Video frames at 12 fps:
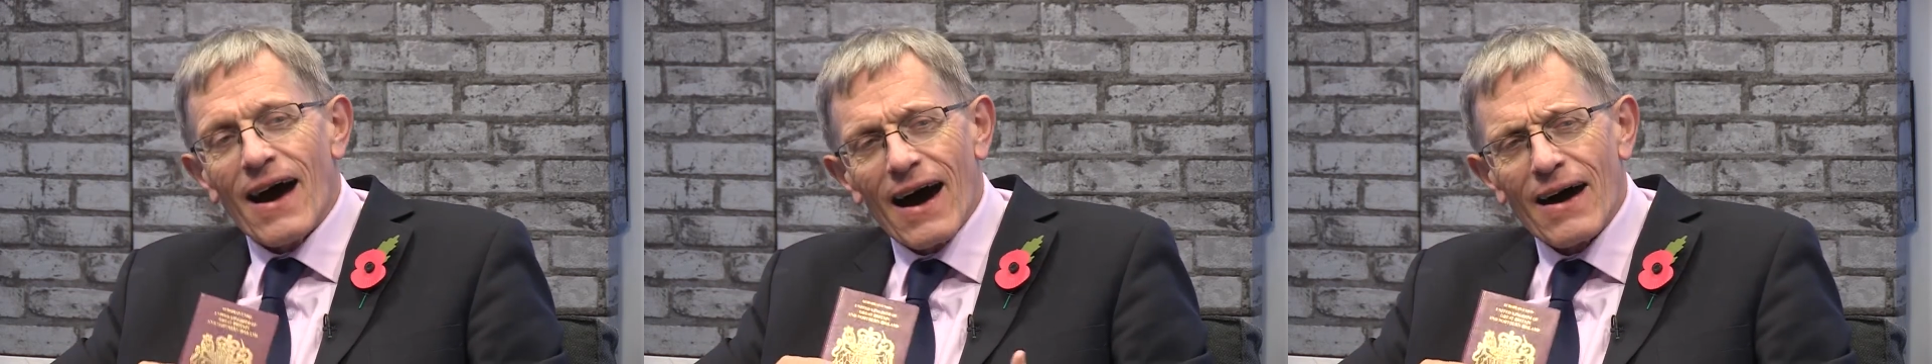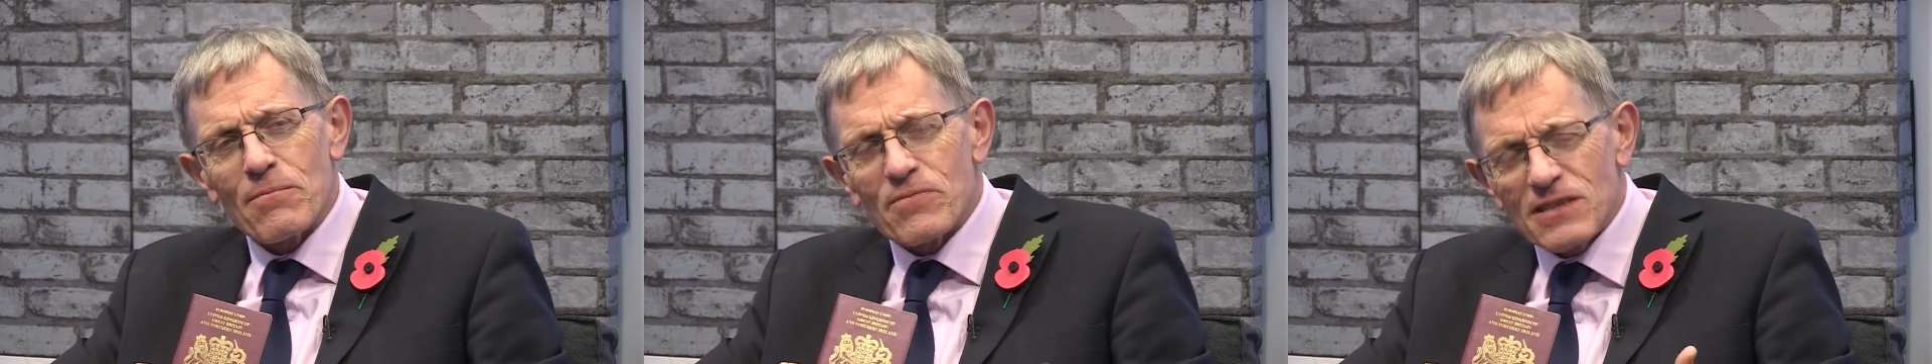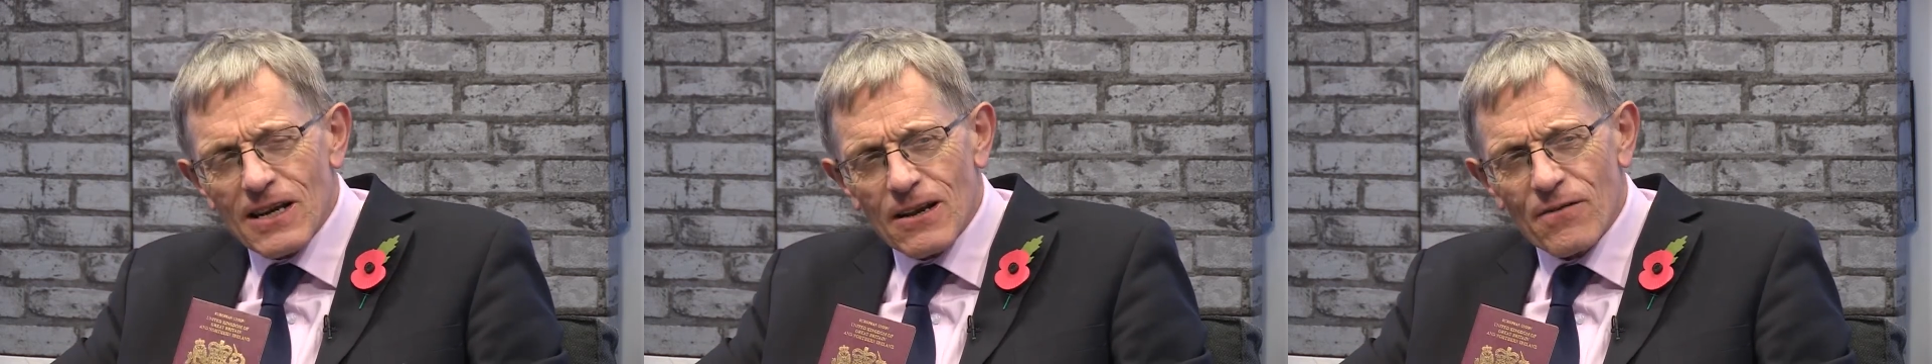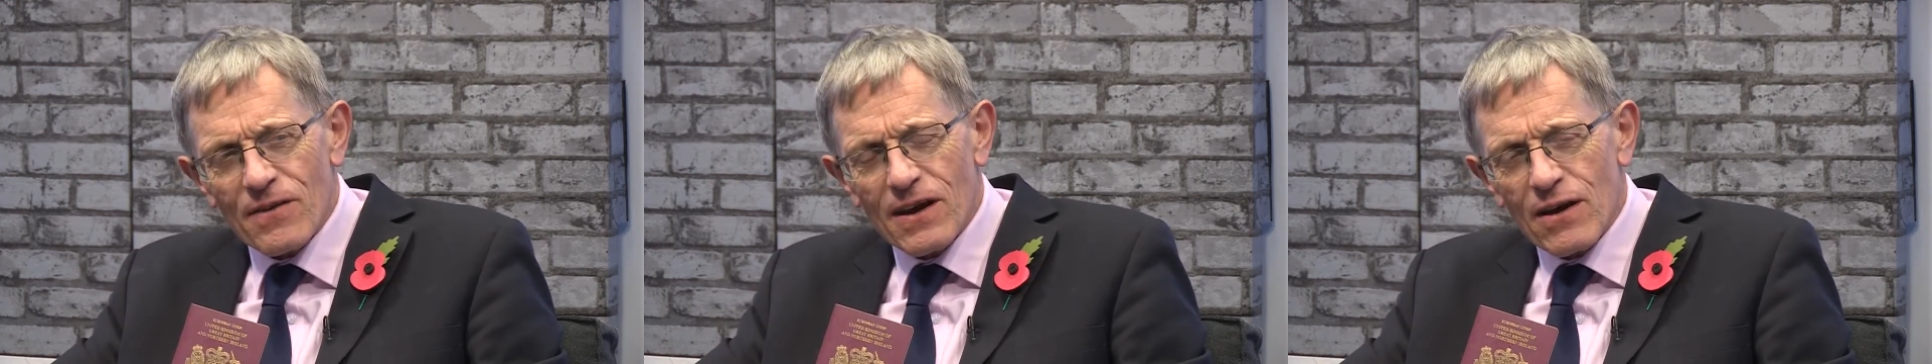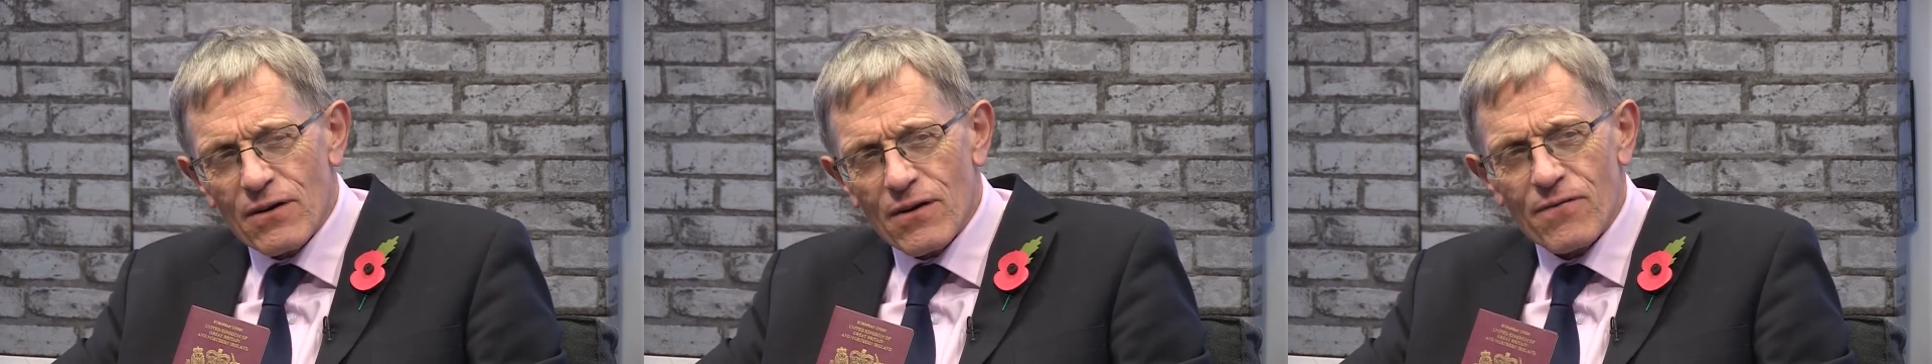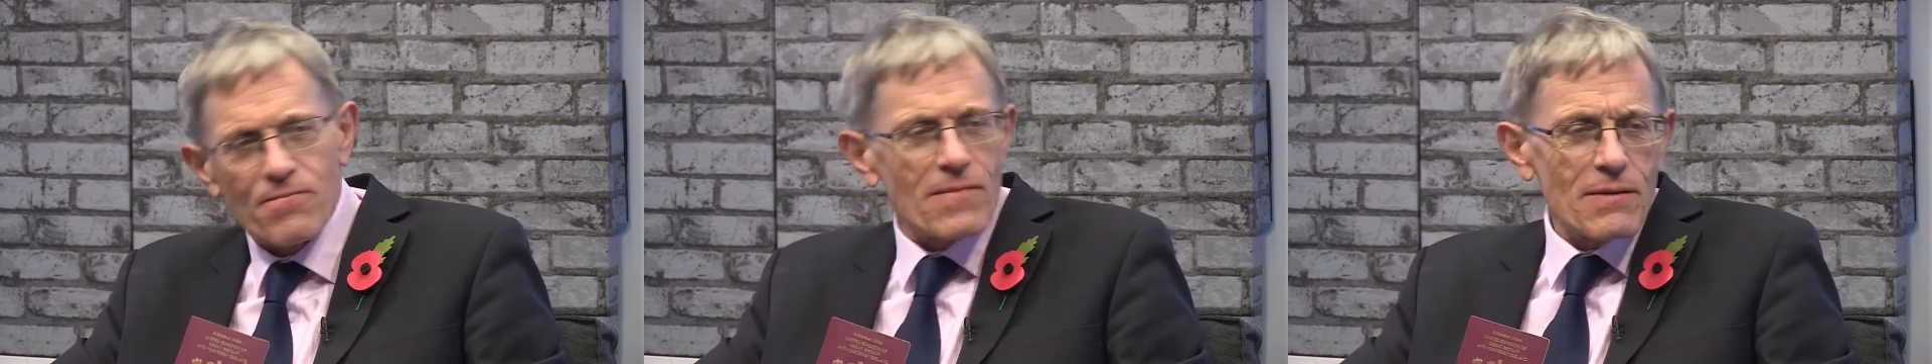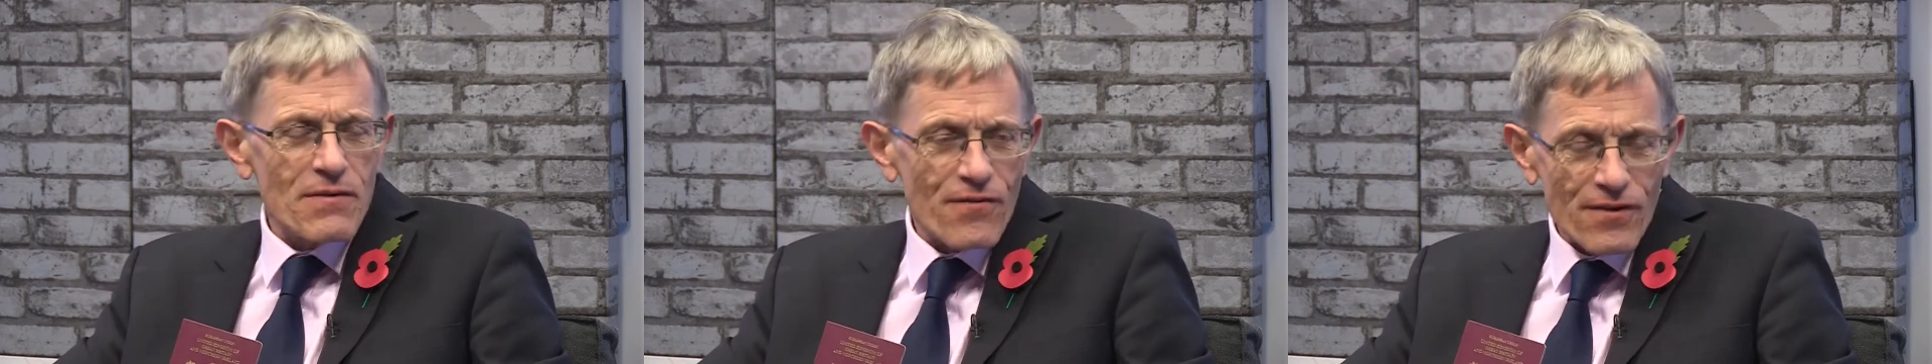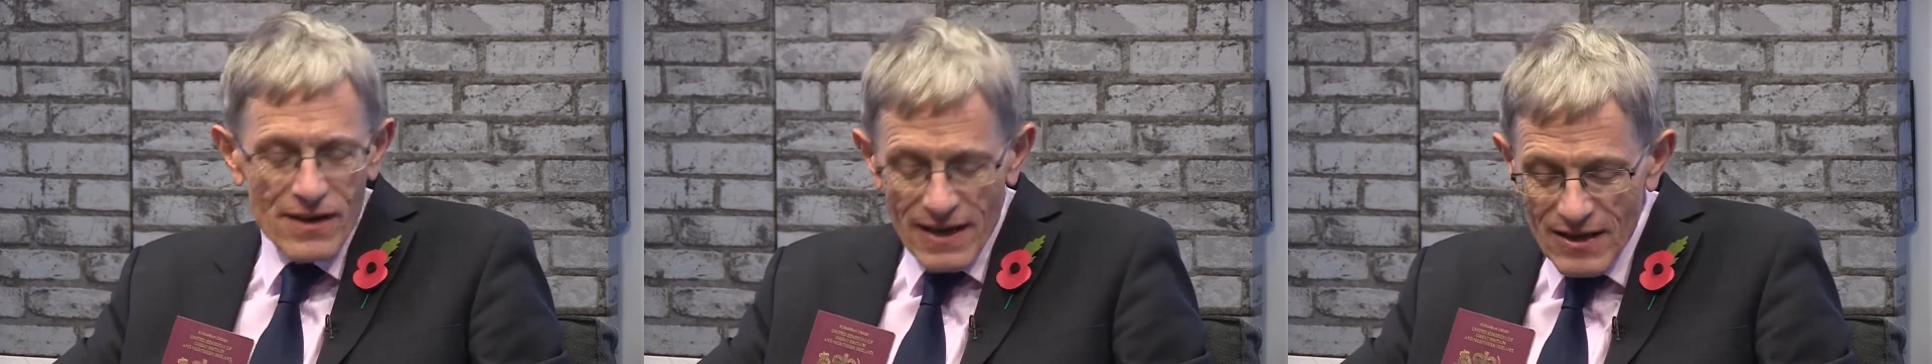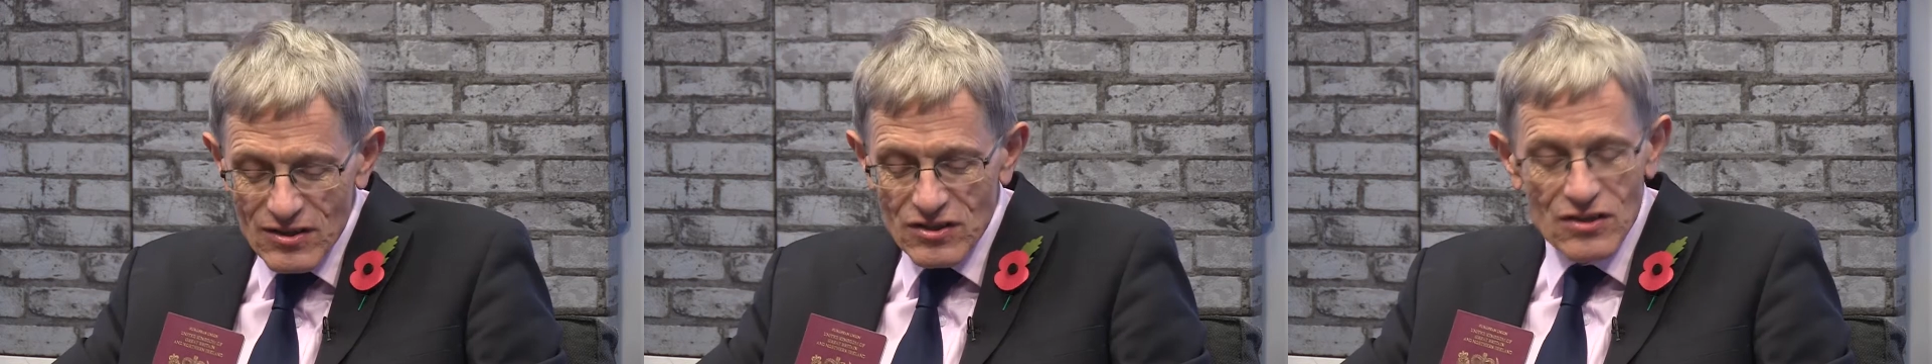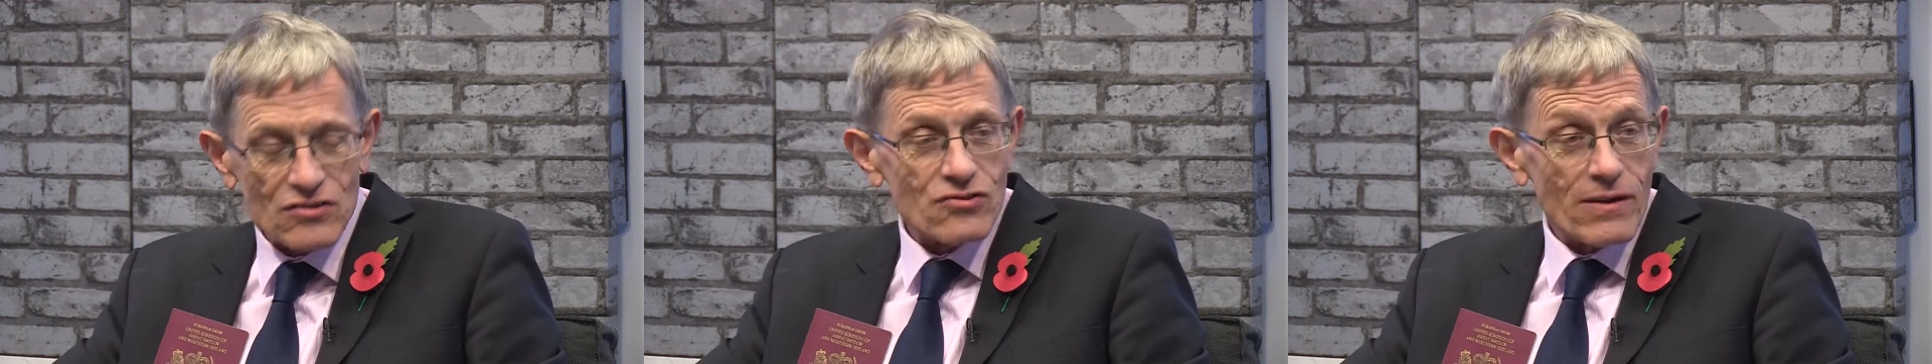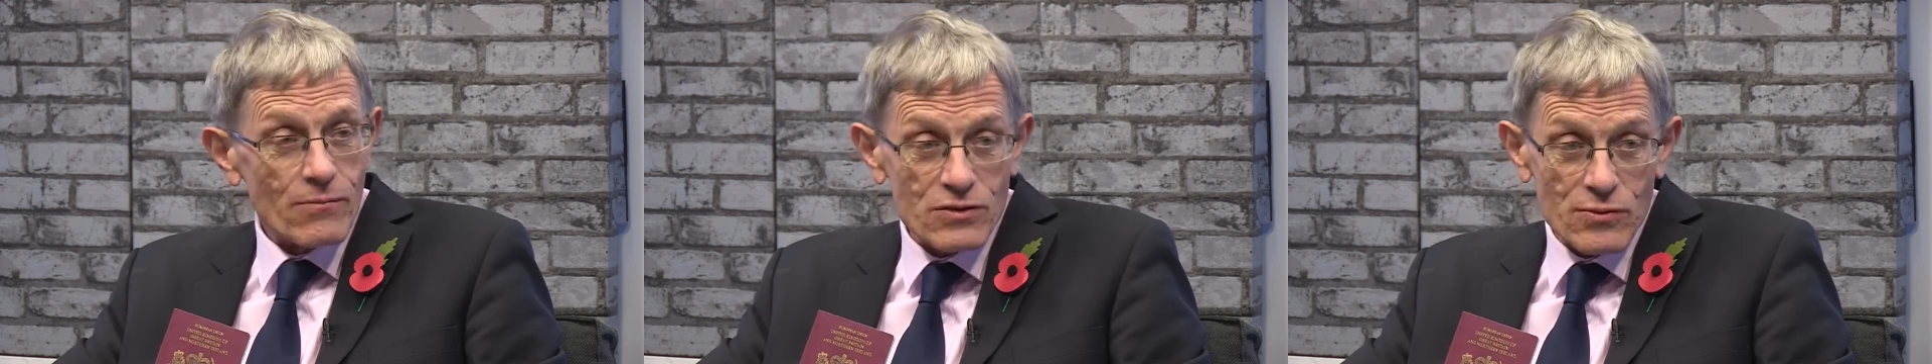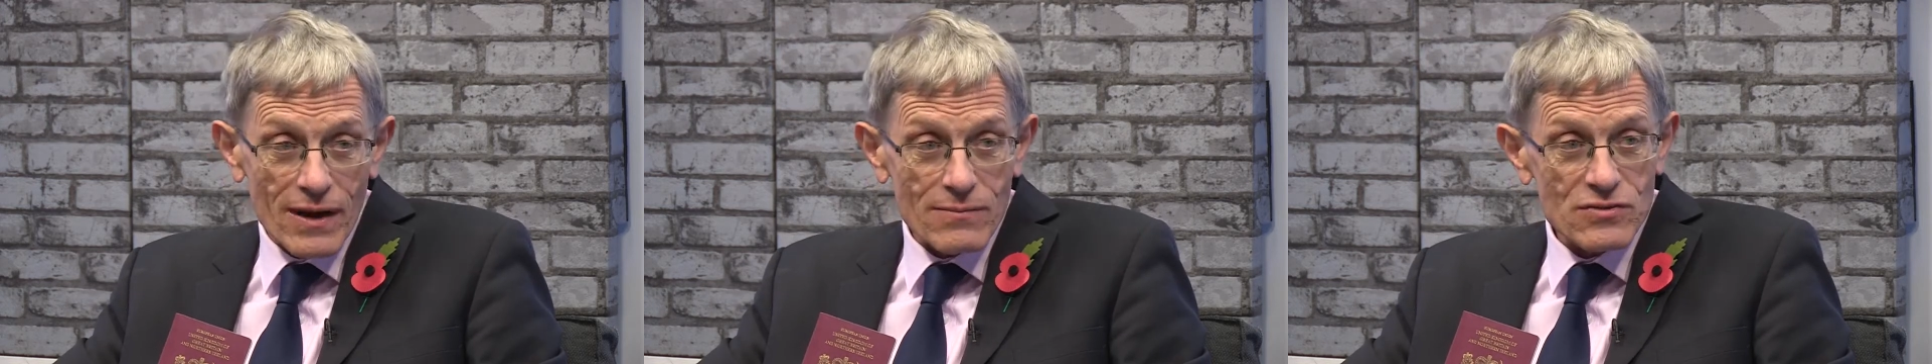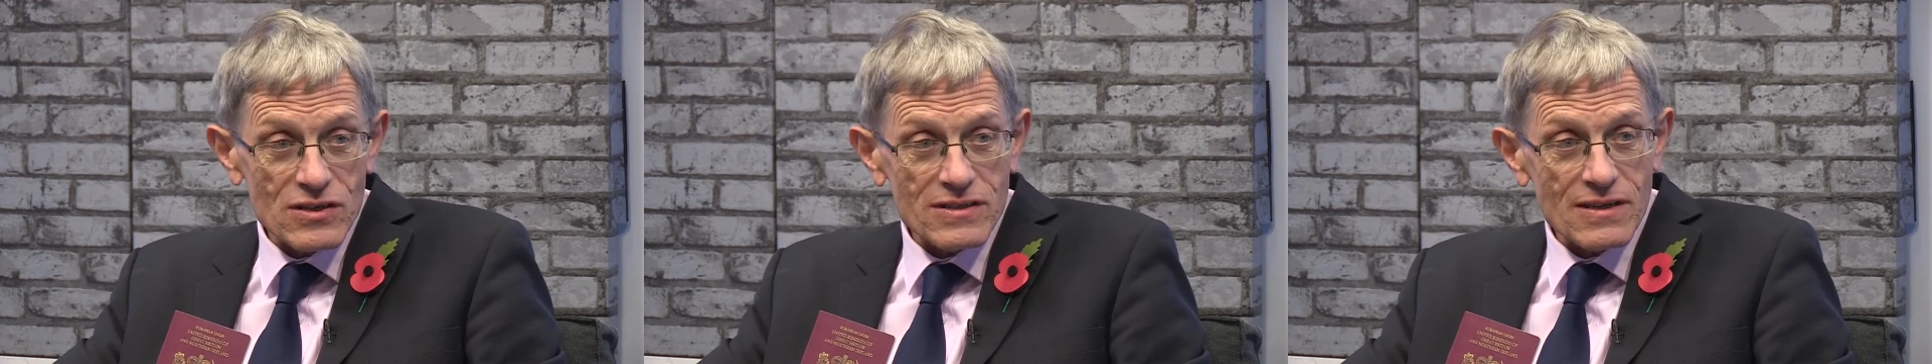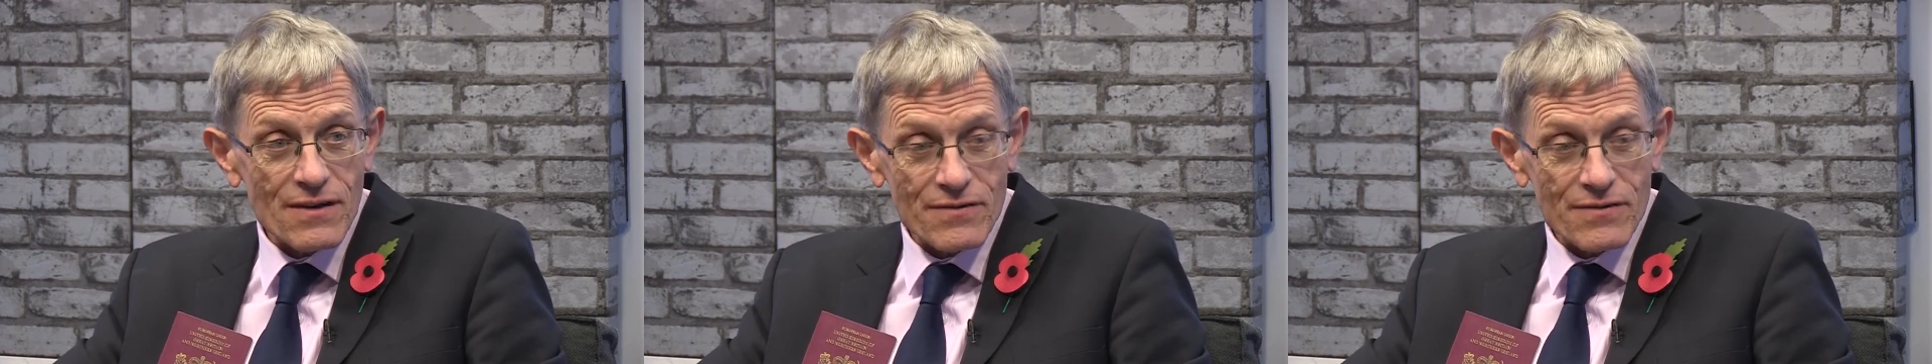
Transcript: particularly if you're going off maybe for an Easter trip, which will happen just after Brexit.